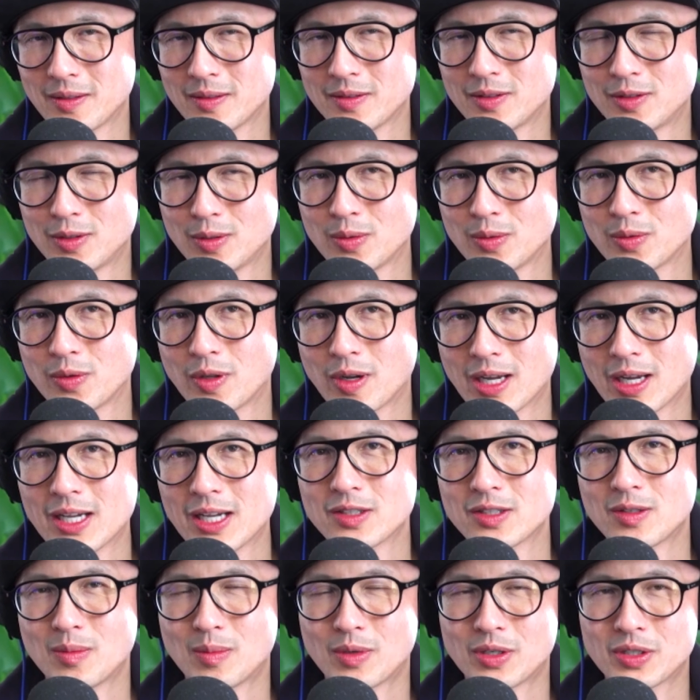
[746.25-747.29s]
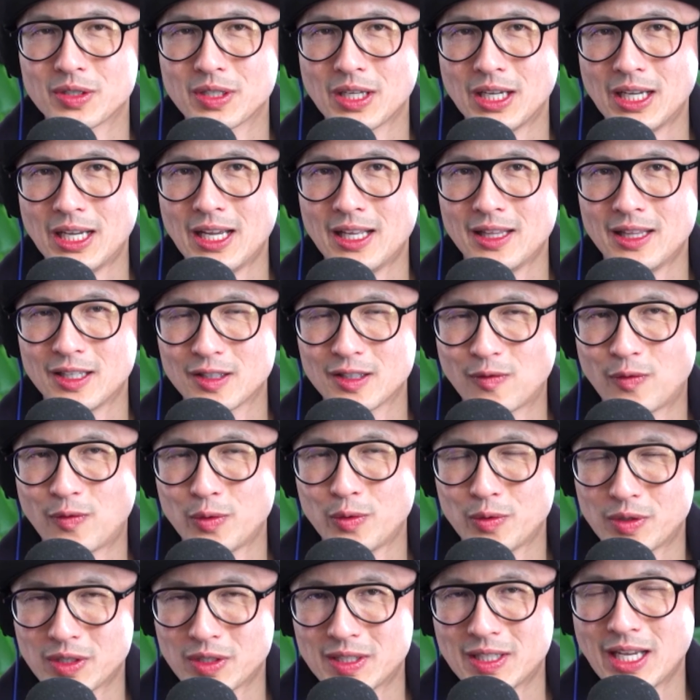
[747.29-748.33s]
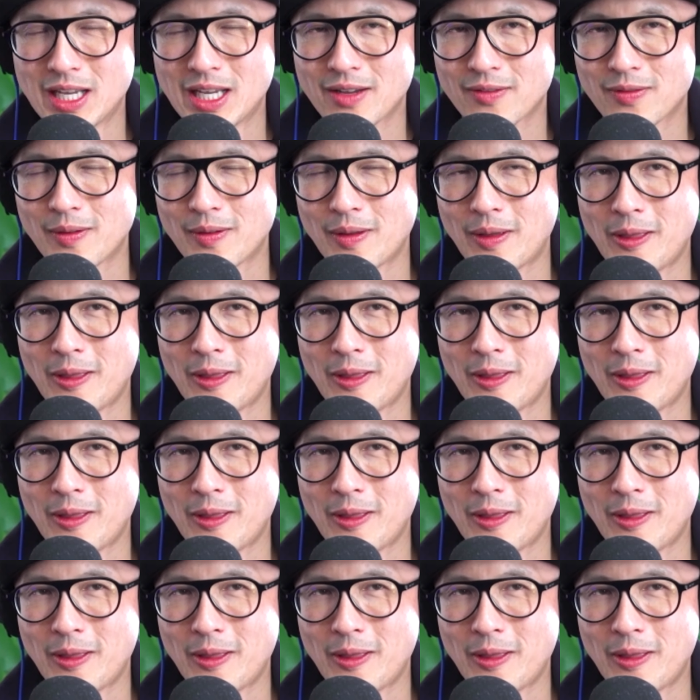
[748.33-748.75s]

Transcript: to their customers this food is safe.